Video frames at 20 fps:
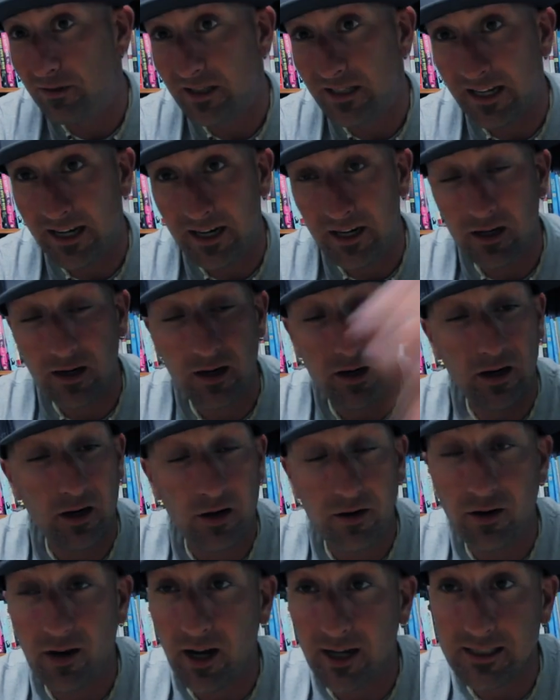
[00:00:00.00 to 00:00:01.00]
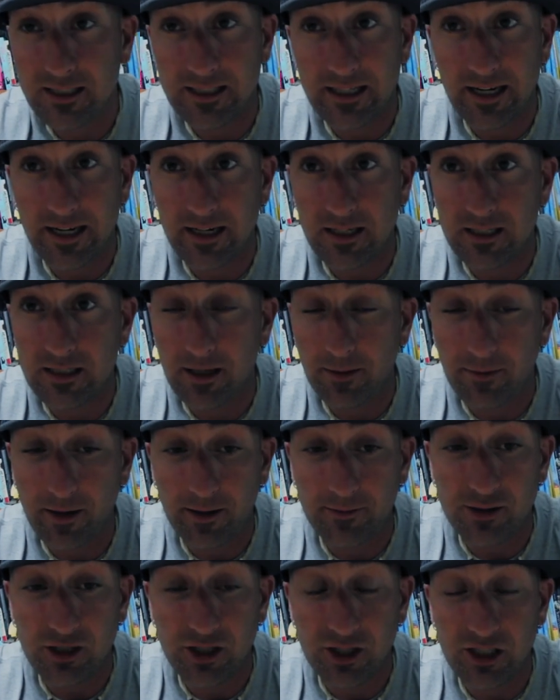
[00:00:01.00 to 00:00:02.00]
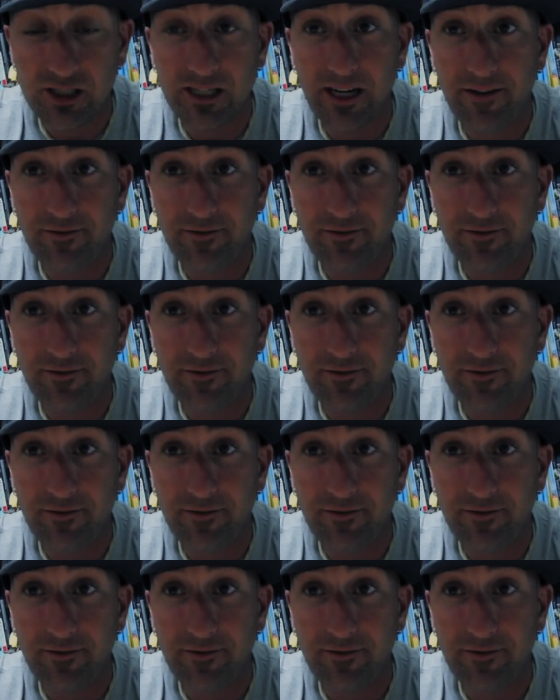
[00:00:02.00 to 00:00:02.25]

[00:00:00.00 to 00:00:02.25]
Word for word: sick or not sick, sometimes you just